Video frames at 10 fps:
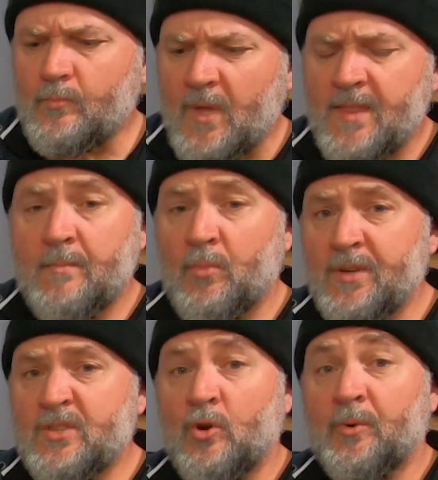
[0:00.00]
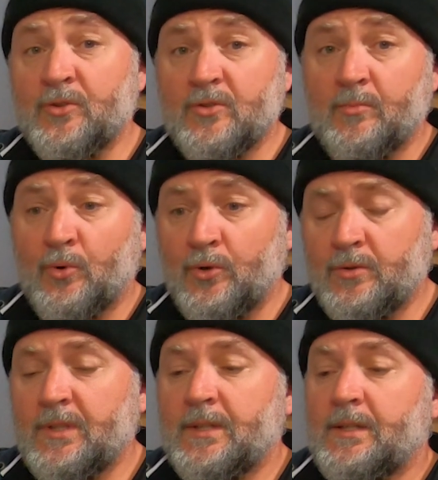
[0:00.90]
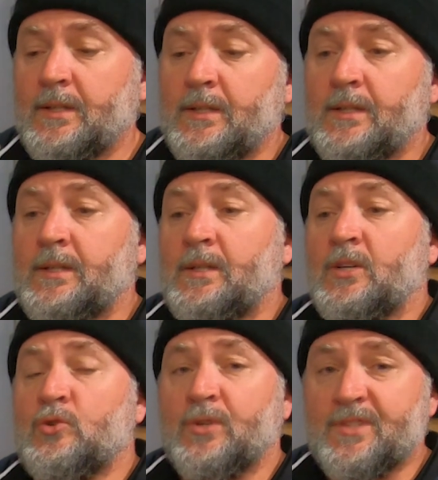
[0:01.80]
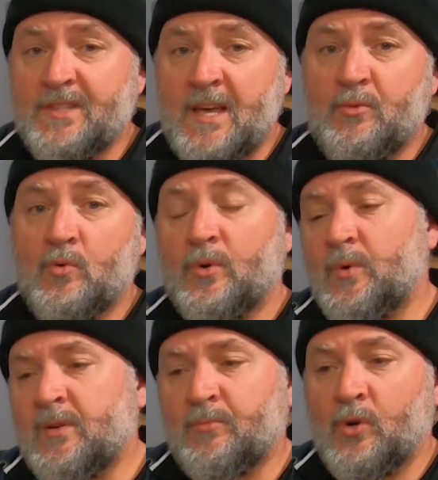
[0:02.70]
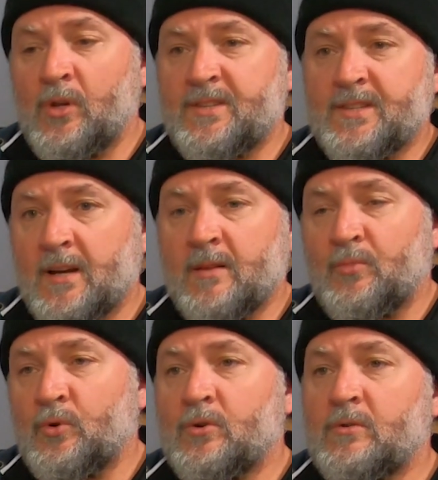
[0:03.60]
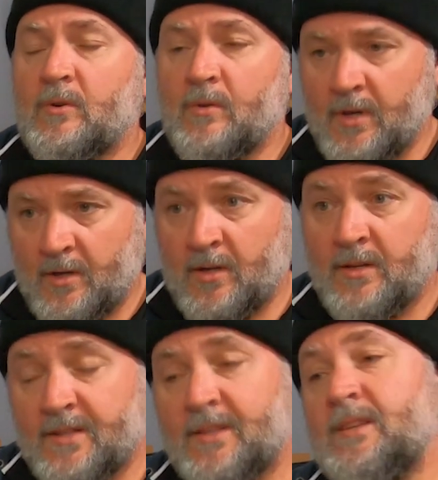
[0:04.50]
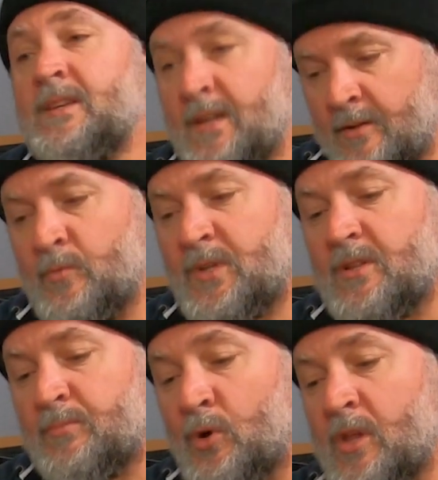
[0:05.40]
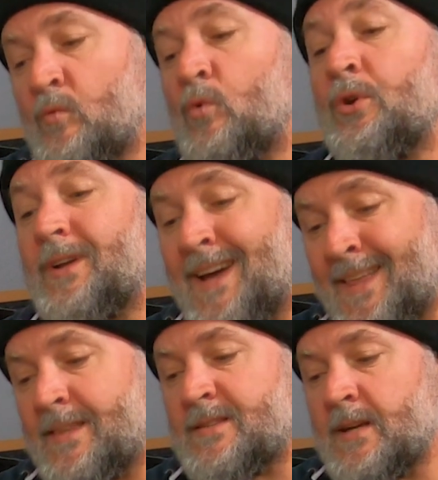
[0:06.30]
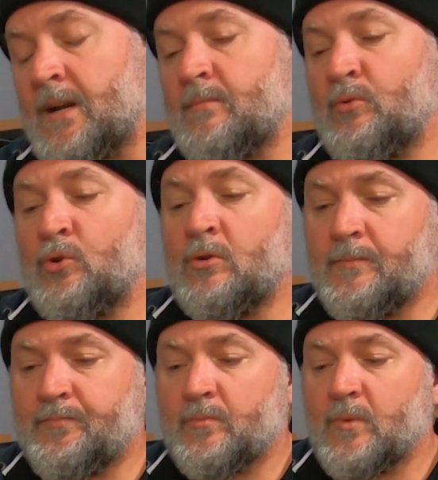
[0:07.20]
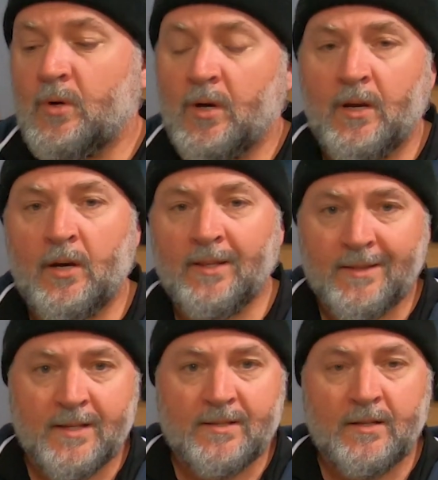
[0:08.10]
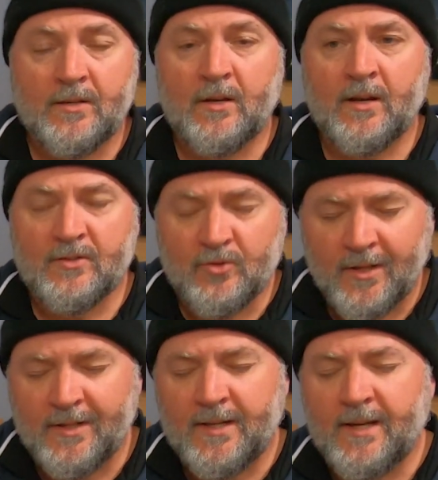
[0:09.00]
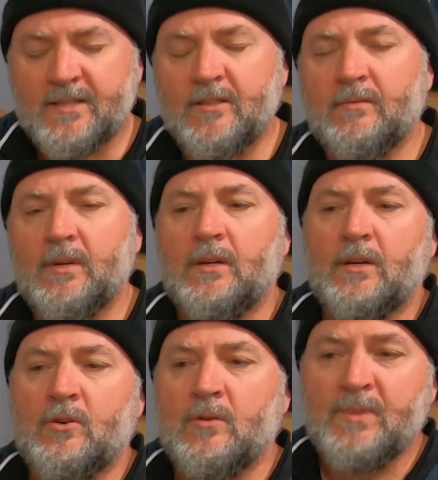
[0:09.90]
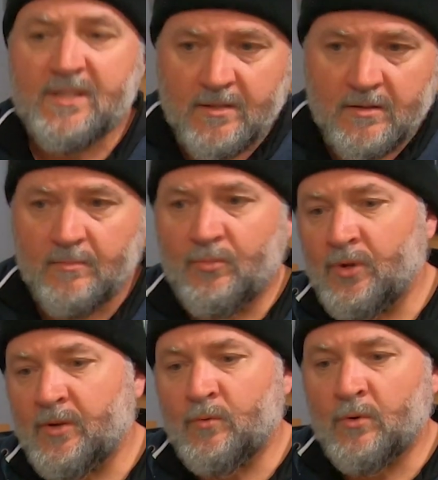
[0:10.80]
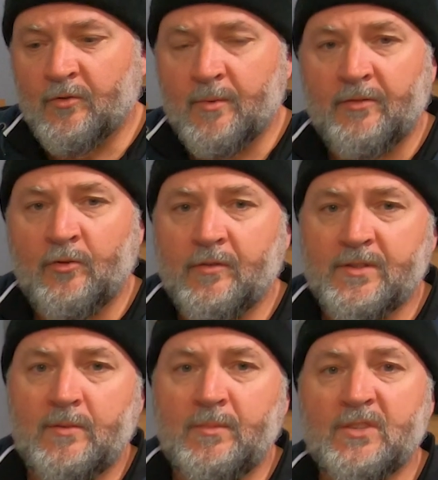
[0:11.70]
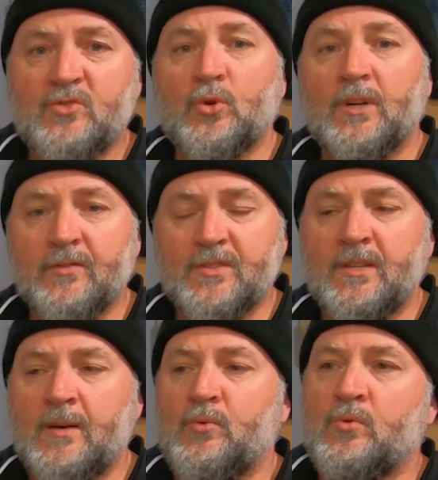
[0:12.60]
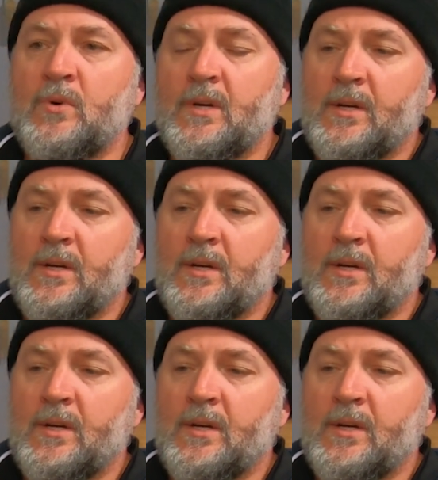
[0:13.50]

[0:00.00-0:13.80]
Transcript: And then by this time I got to the boil. I took a sample, it went to boiling, started the boil. It went to the boiling wort at the start of the boil. I let that acid kind of mix into the boiling wort for about 5 or 10 minutes. Took another sample.